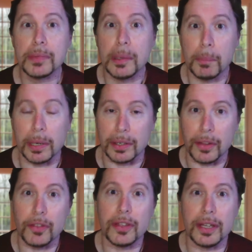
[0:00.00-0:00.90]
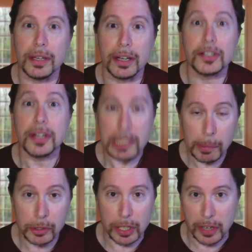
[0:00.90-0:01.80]
But the ostensible
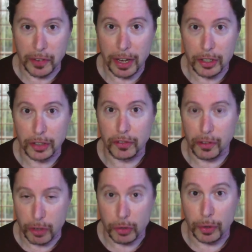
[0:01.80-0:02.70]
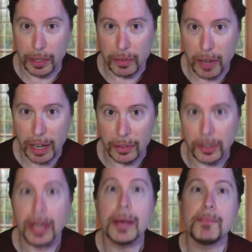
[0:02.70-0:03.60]
justification for those trillions of dollars
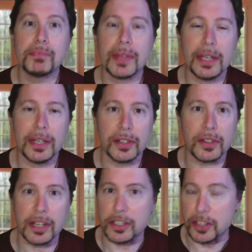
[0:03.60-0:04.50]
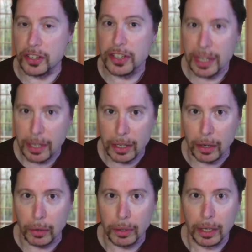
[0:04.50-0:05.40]
is that it's the
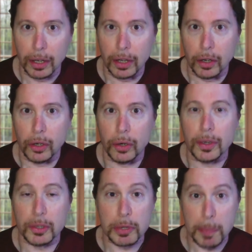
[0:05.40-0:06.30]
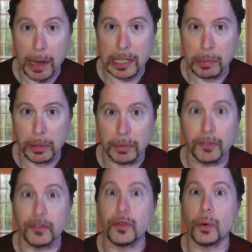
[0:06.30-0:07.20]
CEO who is responsible
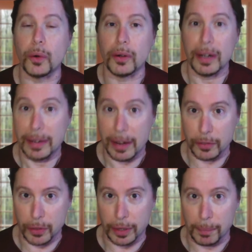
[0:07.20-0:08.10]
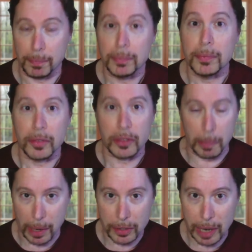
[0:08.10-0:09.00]
for everything. The
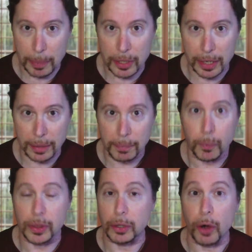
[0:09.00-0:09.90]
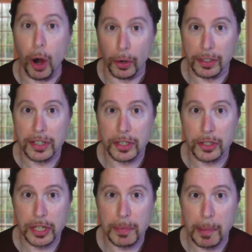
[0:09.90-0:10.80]
buck stops there when there are hard
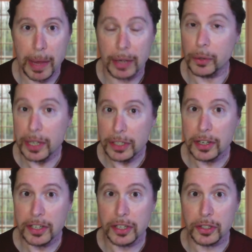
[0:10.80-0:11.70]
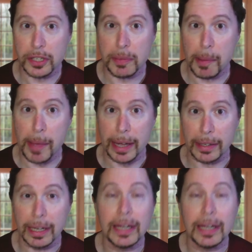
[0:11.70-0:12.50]
decisions to be made or easy decisions to be made.